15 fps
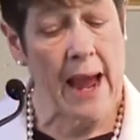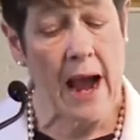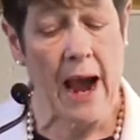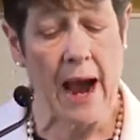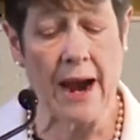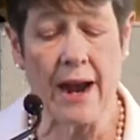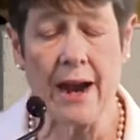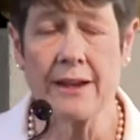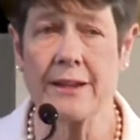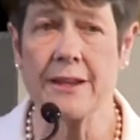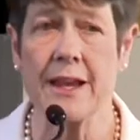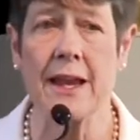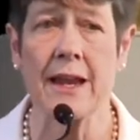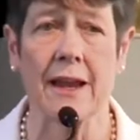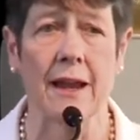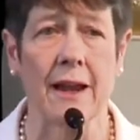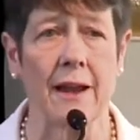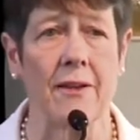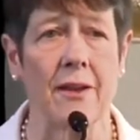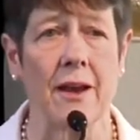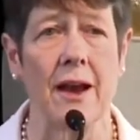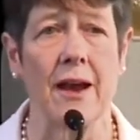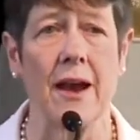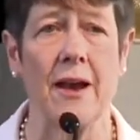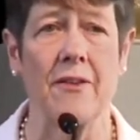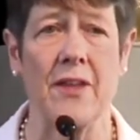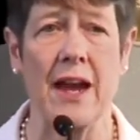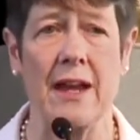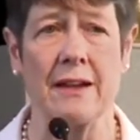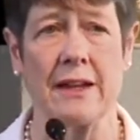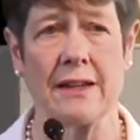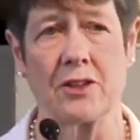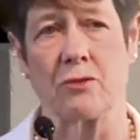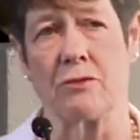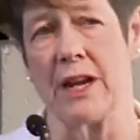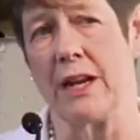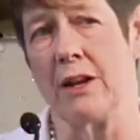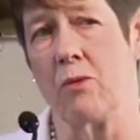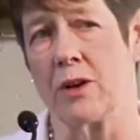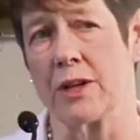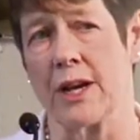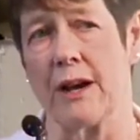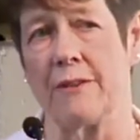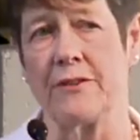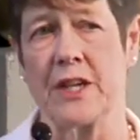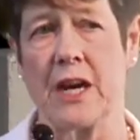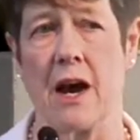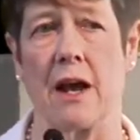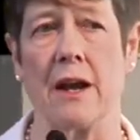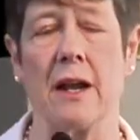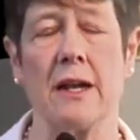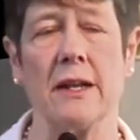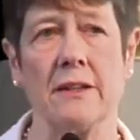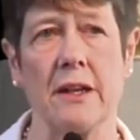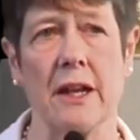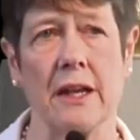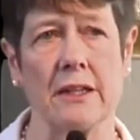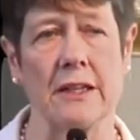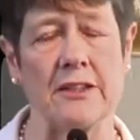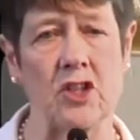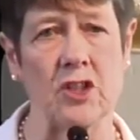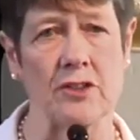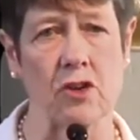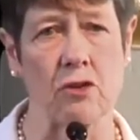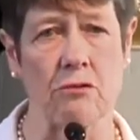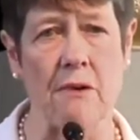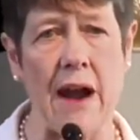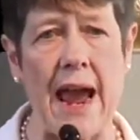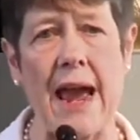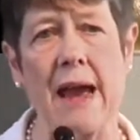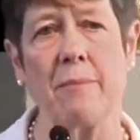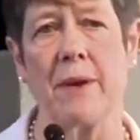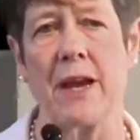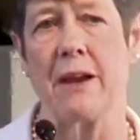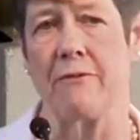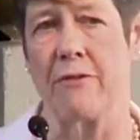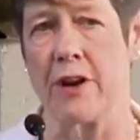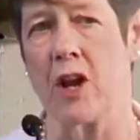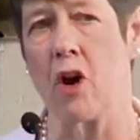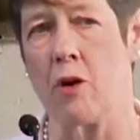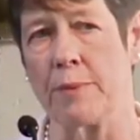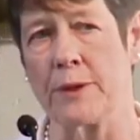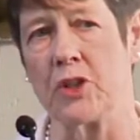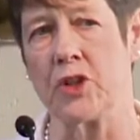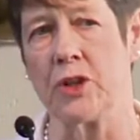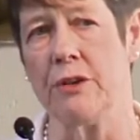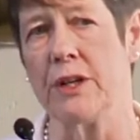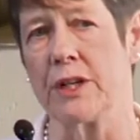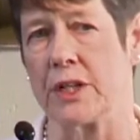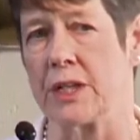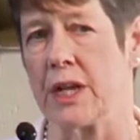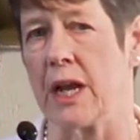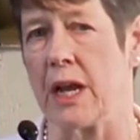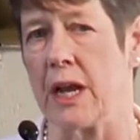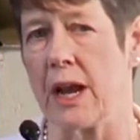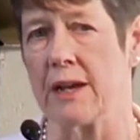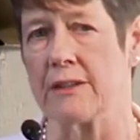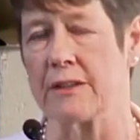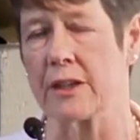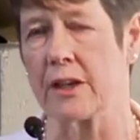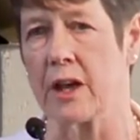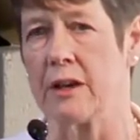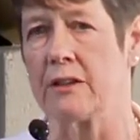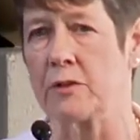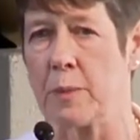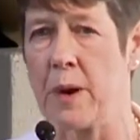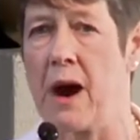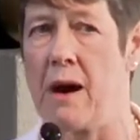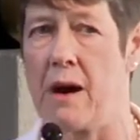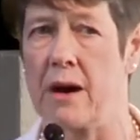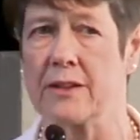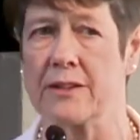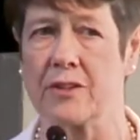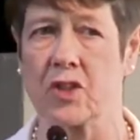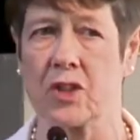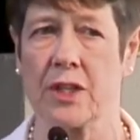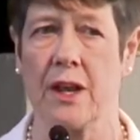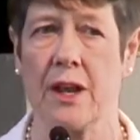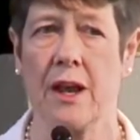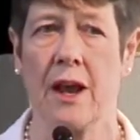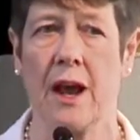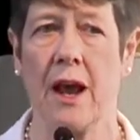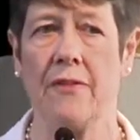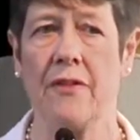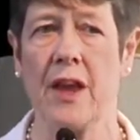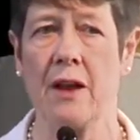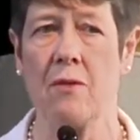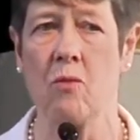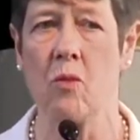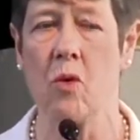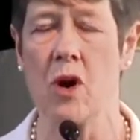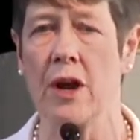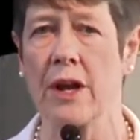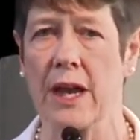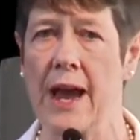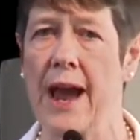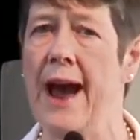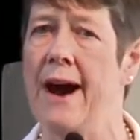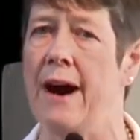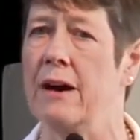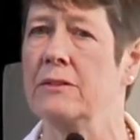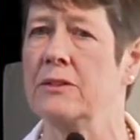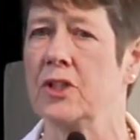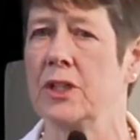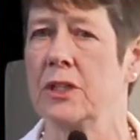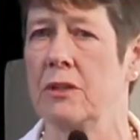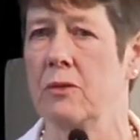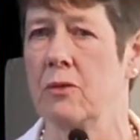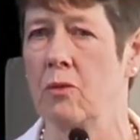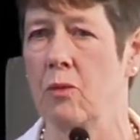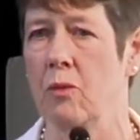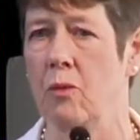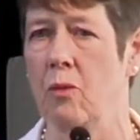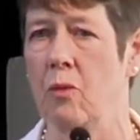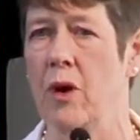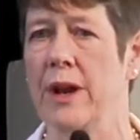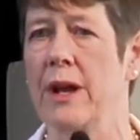And I think that is really what I've done. It's just grab every opportunity as it goes past and then work out what